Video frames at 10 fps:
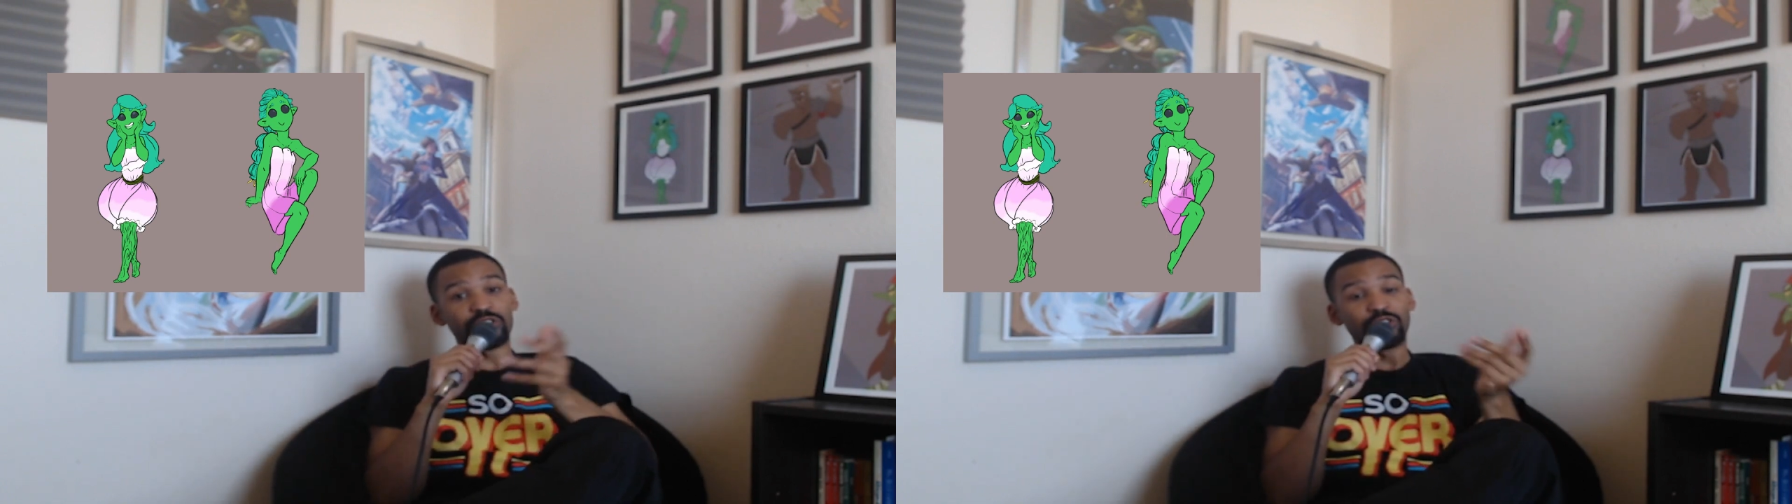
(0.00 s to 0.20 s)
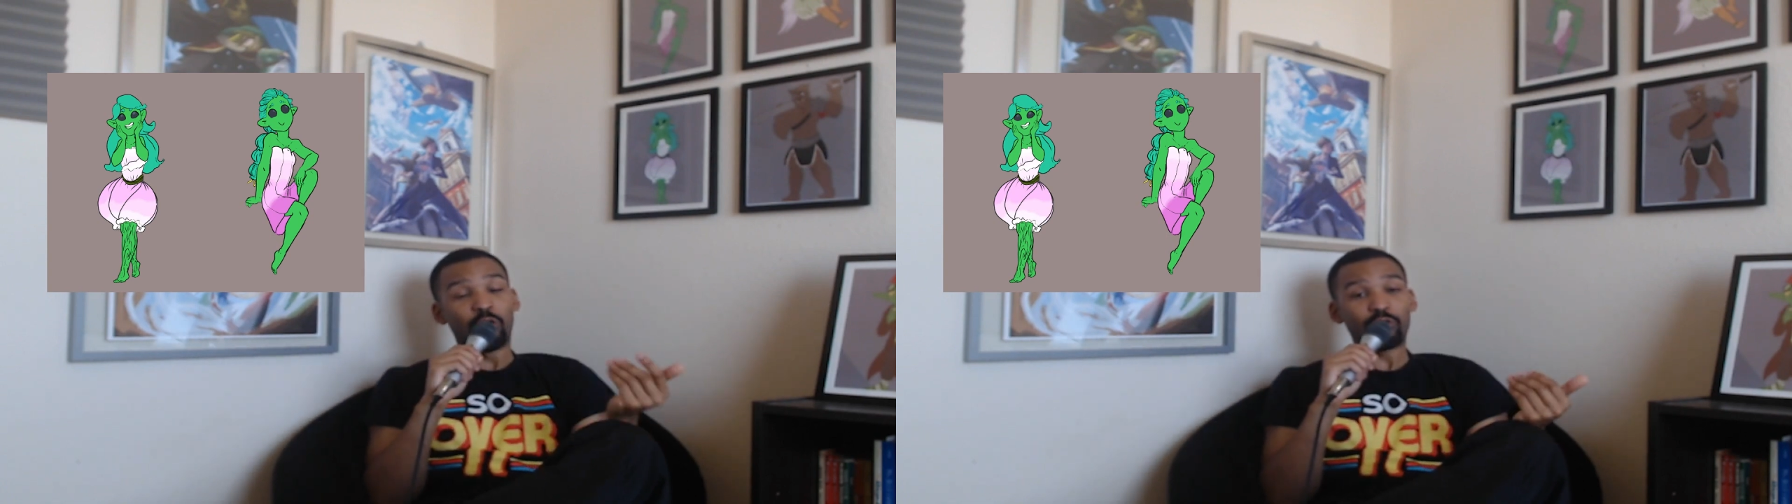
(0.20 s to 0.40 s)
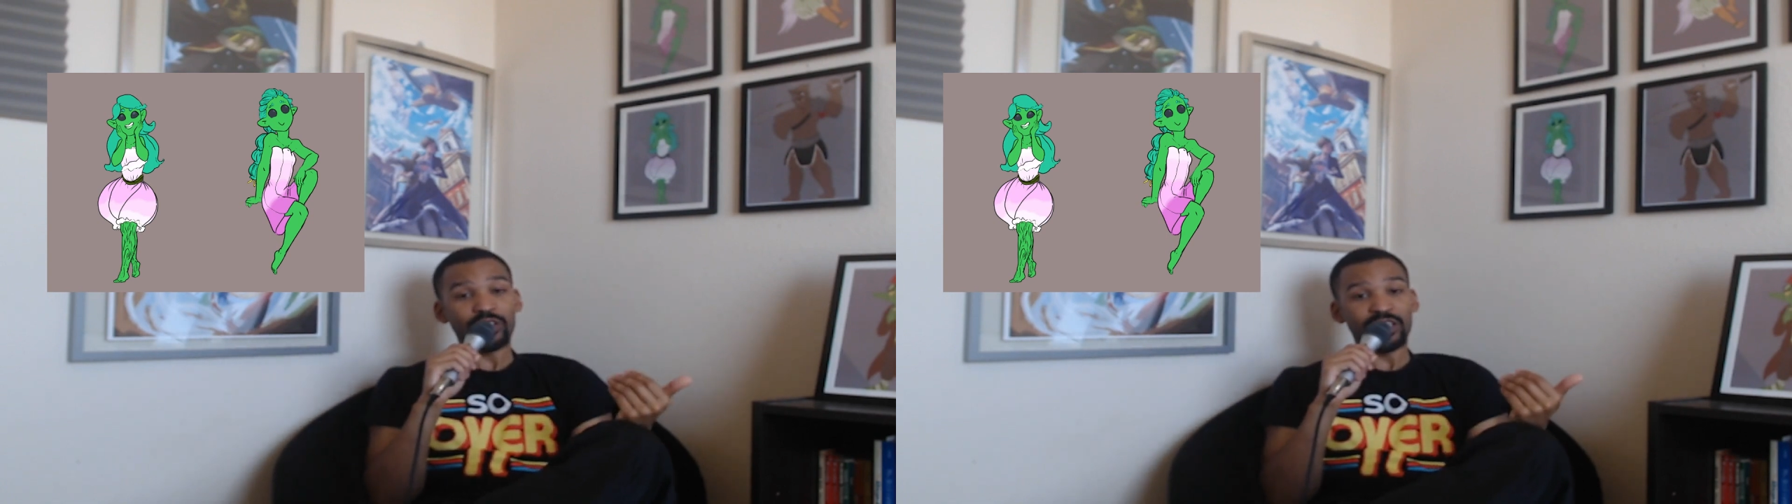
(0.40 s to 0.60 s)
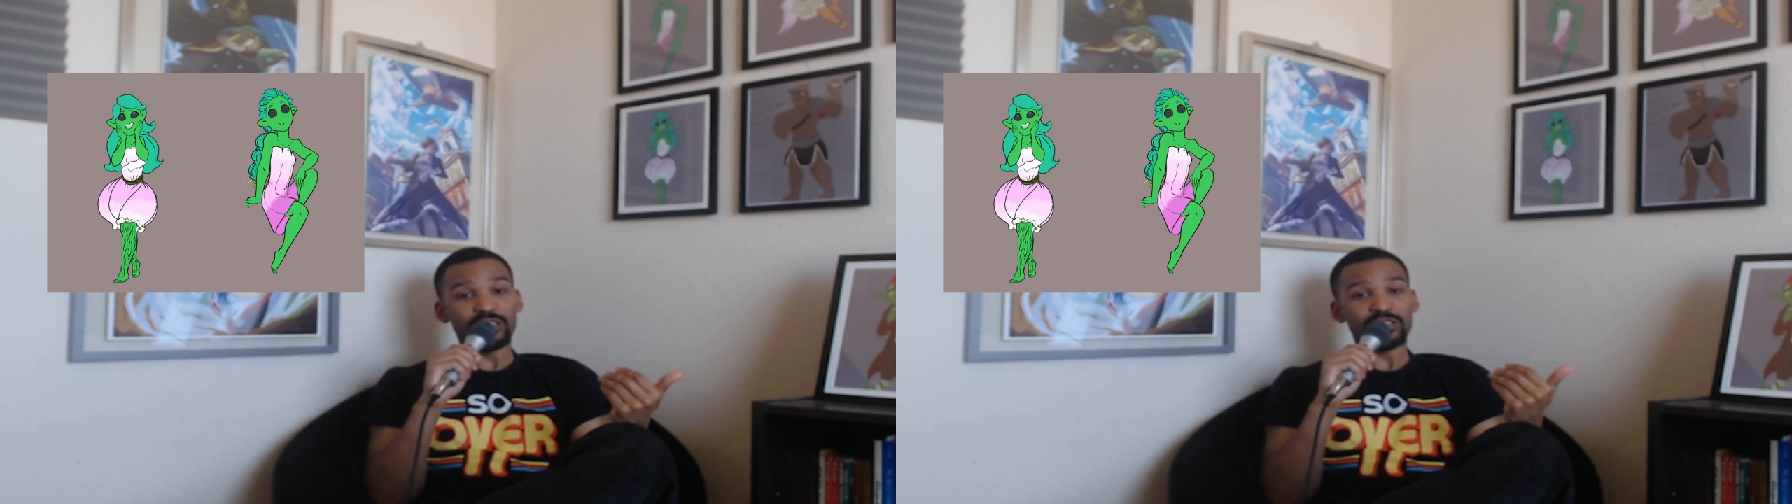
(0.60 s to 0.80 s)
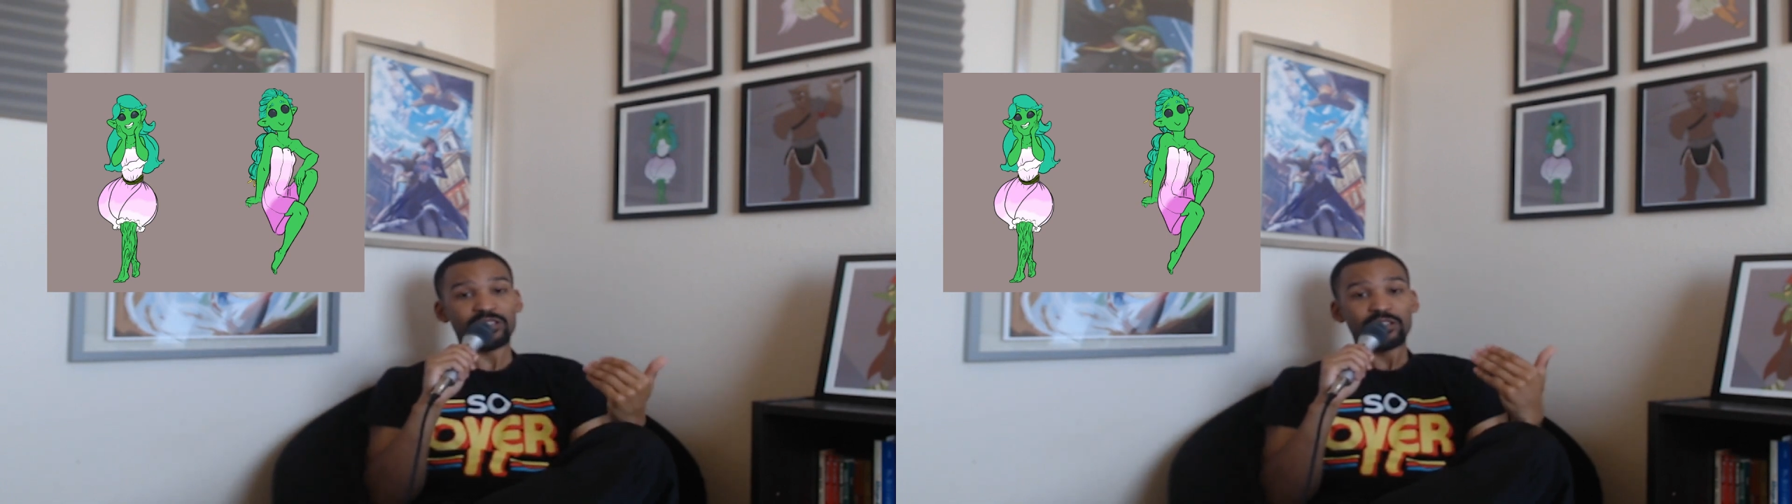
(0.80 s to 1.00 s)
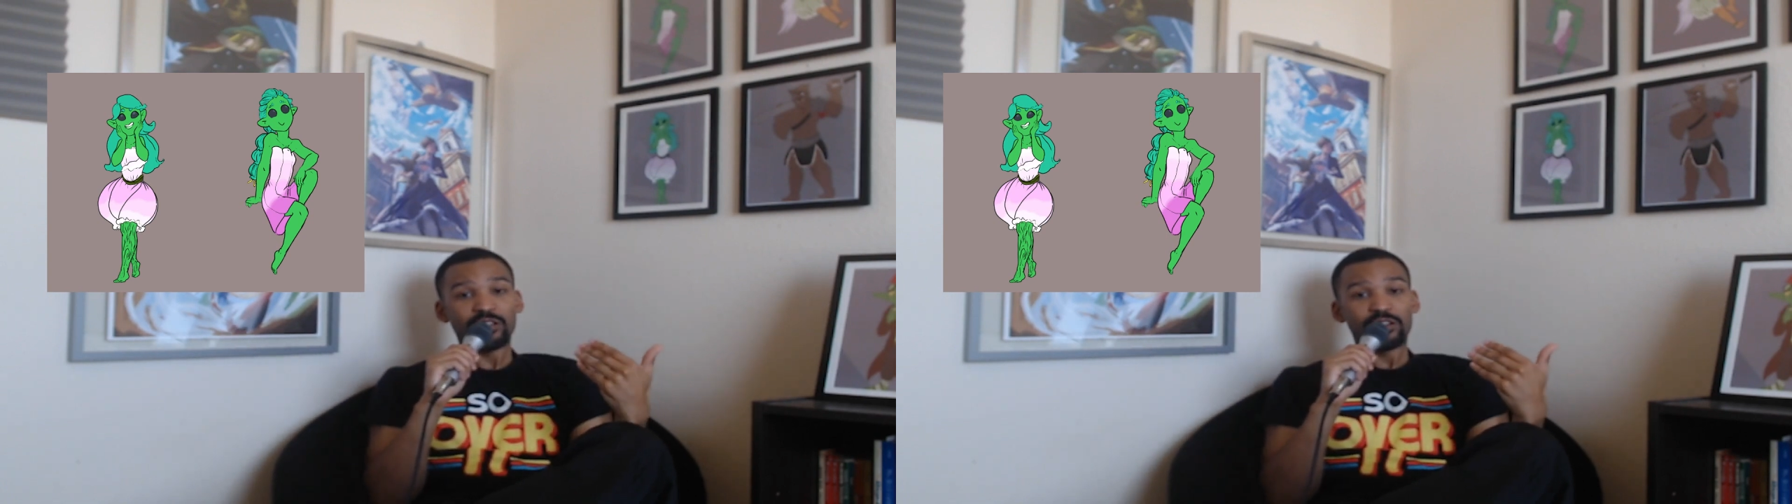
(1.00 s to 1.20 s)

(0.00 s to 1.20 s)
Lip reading: the goal is